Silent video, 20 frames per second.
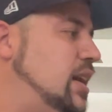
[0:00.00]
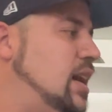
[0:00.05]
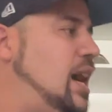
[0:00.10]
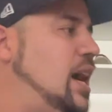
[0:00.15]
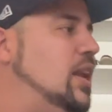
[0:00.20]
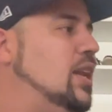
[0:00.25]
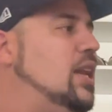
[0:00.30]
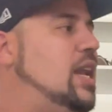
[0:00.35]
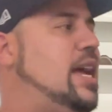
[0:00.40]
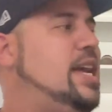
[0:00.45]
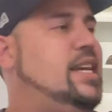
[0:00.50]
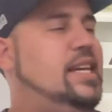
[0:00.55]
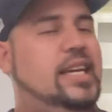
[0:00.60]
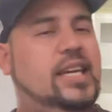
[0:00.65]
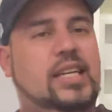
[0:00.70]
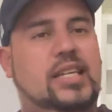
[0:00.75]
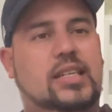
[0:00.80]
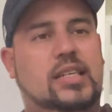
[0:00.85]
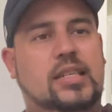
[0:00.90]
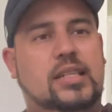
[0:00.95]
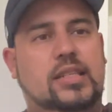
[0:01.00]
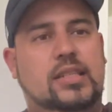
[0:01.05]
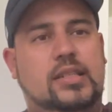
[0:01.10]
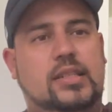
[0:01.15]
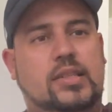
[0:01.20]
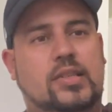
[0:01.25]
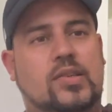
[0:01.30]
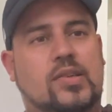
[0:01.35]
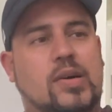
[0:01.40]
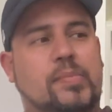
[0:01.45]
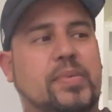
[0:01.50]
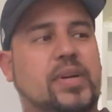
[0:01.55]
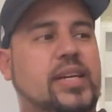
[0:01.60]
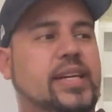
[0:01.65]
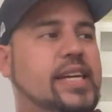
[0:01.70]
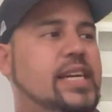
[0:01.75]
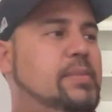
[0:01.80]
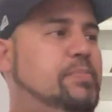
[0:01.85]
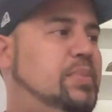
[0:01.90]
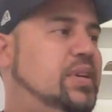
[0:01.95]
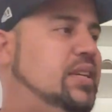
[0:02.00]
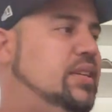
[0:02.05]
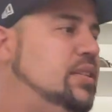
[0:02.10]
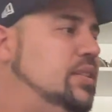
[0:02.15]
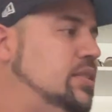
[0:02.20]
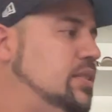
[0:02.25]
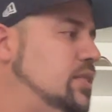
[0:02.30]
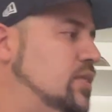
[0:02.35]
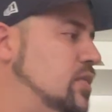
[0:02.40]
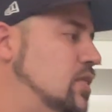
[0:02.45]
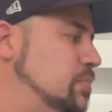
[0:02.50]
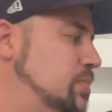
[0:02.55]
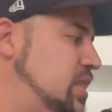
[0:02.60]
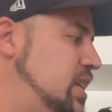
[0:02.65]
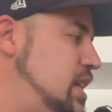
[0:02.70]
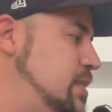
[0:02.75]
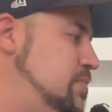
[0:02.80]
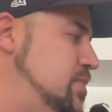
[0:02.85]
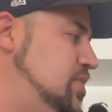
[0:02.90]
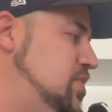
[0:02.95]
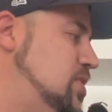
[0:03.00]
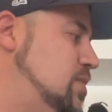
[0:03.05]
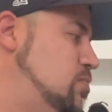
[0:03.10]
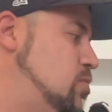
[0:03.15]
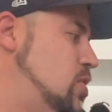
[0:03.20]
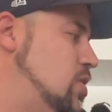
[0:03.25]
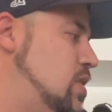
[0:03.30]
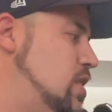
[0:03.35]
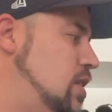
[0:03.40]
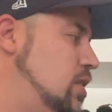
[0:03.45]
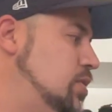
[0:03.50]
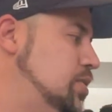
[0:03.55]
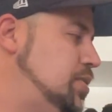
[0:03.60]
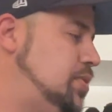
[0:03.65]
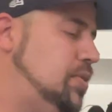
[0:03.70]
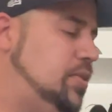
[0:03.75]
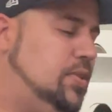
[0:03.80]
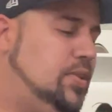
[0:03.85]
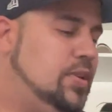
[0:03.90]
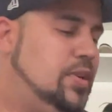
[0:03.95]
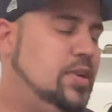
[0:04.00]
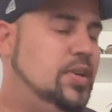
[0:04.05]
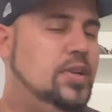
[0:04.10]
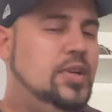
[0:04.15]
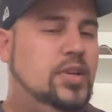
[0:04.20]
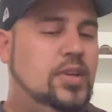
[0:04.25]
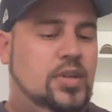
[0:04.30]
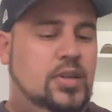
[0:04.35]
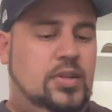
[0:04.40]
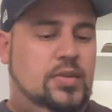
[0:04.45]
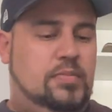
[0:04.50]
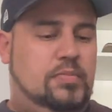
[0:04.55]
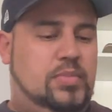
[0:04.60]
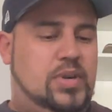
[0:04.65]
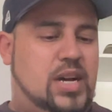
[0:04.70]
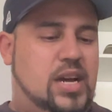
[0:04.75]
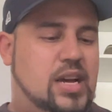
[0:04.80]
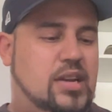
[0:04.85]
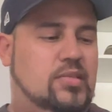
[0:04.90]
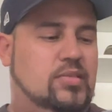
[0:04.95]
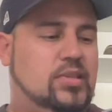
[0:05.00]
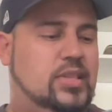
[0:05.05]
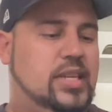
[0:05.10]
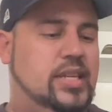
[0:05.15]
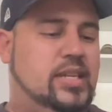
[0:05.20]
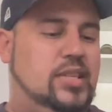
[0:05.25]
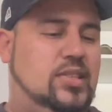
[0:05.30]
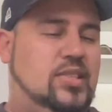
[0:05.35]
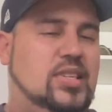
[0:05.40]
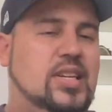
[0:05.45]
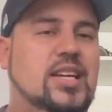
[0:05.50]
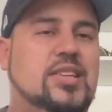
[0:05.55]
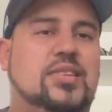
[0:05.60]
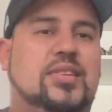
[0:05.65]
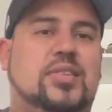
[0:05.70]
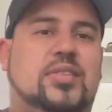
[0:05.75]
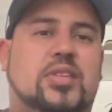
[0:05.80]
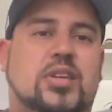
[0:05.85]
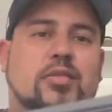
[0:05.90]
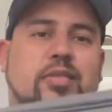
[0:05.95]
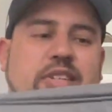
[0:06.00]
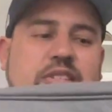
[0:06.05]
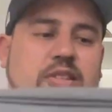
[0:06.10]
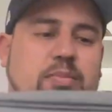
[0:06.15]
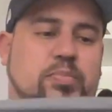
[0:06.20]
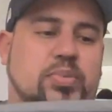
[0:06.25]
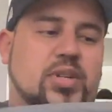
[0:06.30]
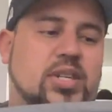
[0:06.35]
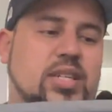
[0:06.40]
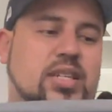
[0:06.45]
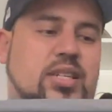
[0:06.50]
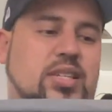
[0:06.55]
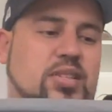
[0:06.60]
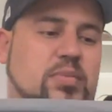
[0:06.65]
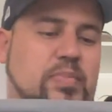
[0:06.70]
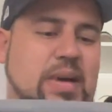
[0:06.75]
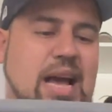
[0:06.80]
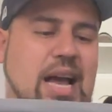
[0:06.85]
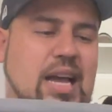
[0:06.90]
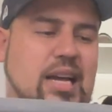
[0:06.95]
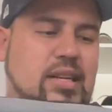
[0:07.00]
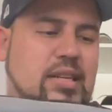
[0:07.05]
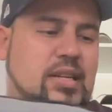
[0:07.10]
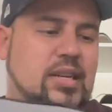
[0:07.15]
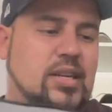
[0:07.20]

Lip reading: like it. I'm gonna keep it. I'm gonna keep it somewhere else. But I don't think it's necessary to put in this bag.